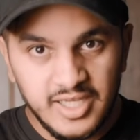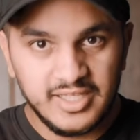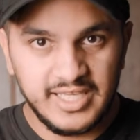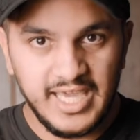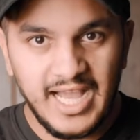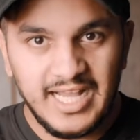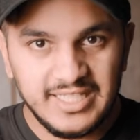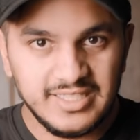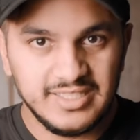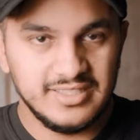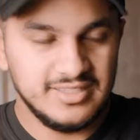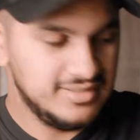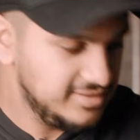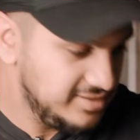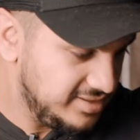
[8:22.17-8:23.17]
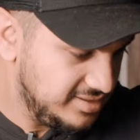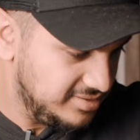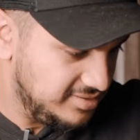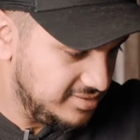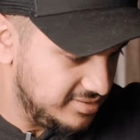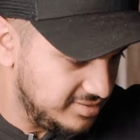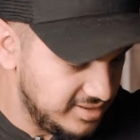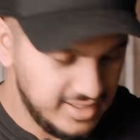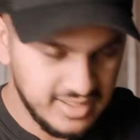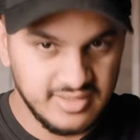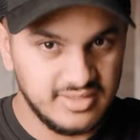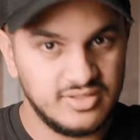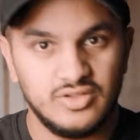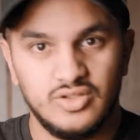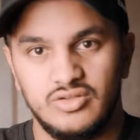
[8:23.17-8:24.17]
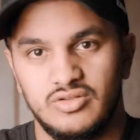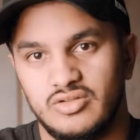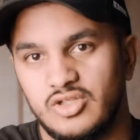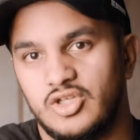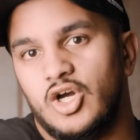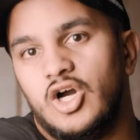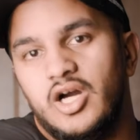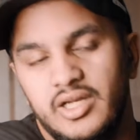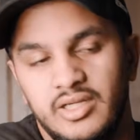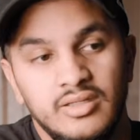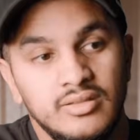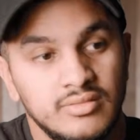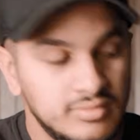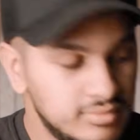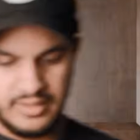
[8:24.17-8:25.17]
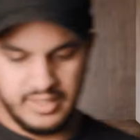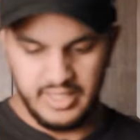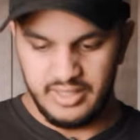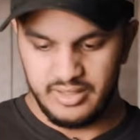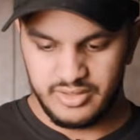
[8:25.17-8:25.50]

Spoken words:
cat is gone. Okay,